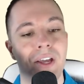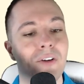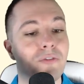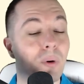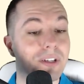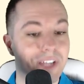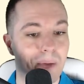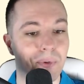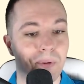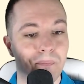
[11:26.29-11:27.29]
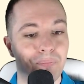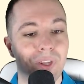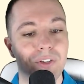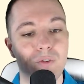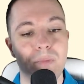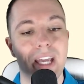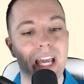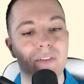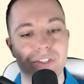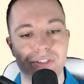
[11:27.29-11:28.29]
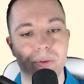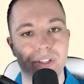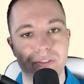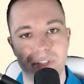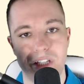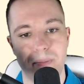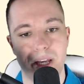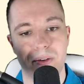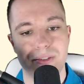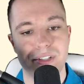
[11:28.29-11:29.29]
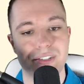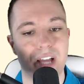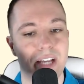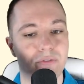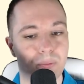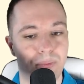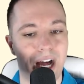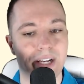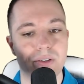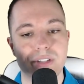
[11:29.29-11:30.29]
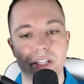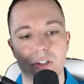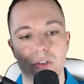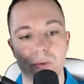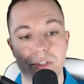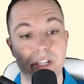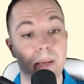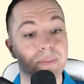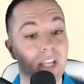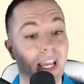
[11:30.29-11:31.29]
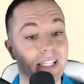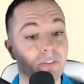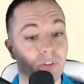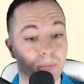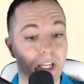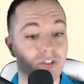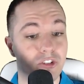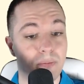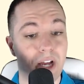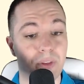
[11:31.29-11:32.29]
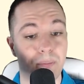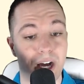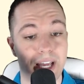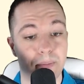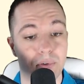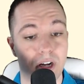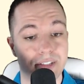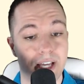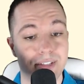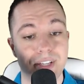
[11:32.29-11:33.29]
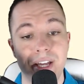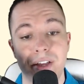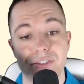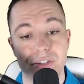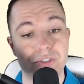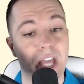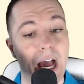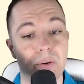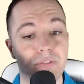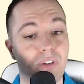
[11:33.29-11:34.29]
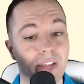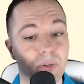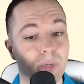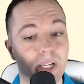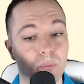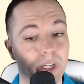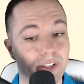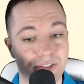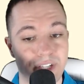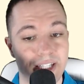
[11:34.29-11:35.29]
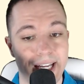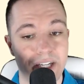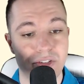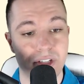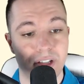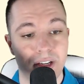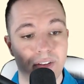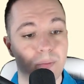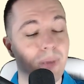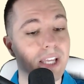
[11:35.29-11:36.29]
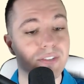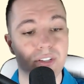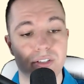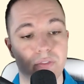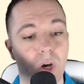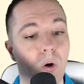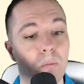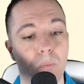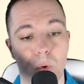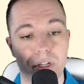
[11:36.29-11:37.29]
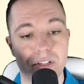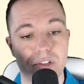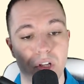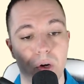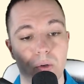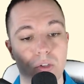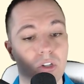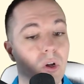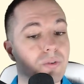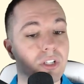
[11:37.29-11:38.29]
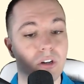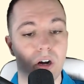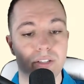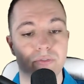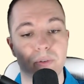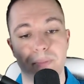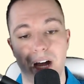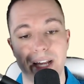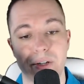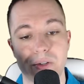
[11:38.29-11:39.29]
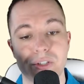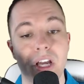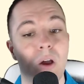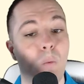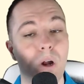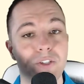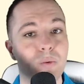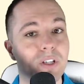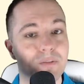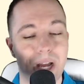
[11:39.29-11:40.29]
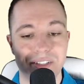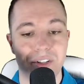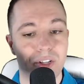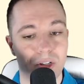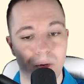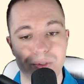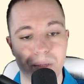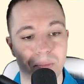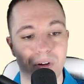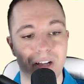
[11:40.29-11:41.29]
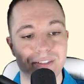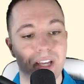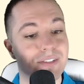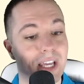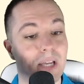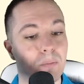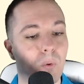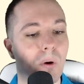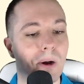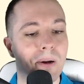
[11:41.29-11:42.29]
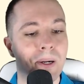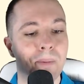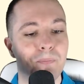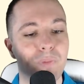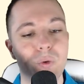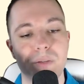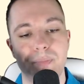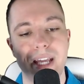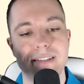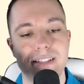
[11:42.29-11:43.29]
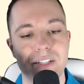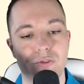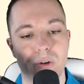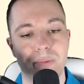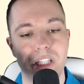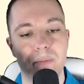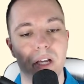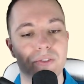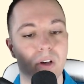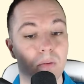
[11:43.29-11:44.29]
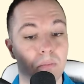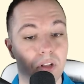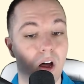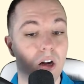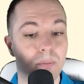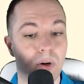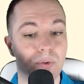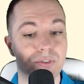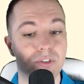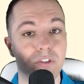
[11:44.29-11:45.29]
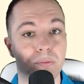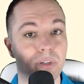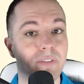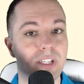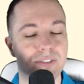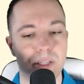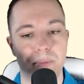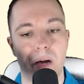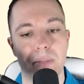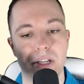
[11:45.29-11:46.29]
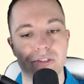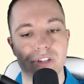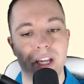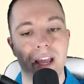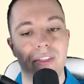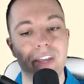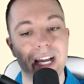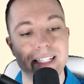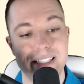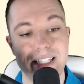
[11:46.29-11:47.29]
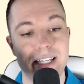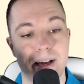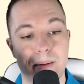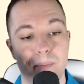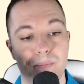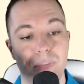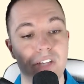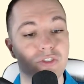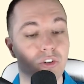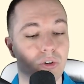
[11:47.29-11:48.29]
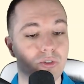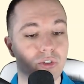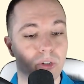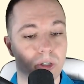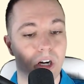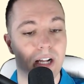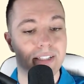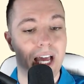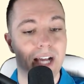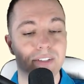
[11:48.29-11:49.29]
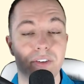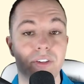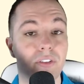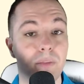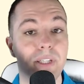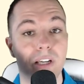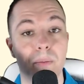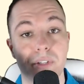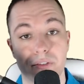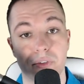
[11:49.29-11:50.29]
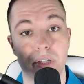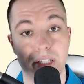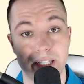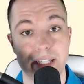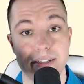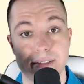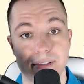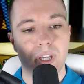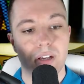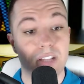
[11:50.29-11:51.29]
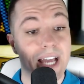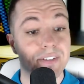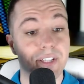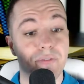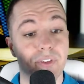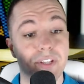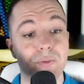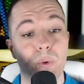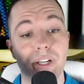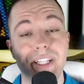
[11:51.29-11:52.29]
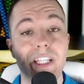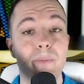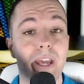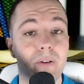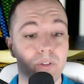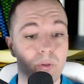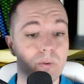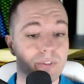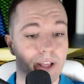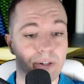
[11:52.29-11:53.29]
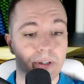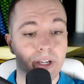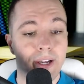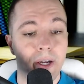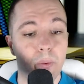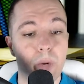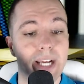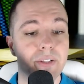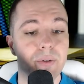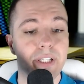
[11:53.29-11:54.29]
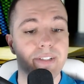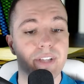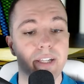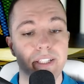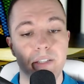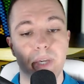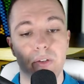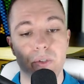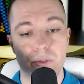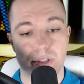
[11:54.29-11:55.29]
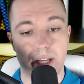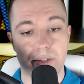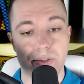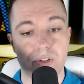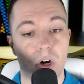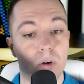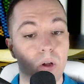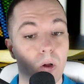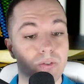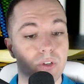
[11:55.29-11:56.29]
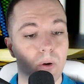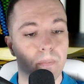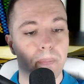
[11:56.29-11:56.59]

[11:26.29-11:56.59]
For example, you may have a series of emails designed for buyers that include tips and information about the buying process, such as how to find the right real estate agent, the basics of a home mortgage loan, closing costs for buyers, what to expect in the closing process, and more. You can base these drip emails on blog posts you've previously published. The idea is to nurture your contacts until they become converted leads. Lastly, for this one, email newsletter. Regularly sent email newsletters are also...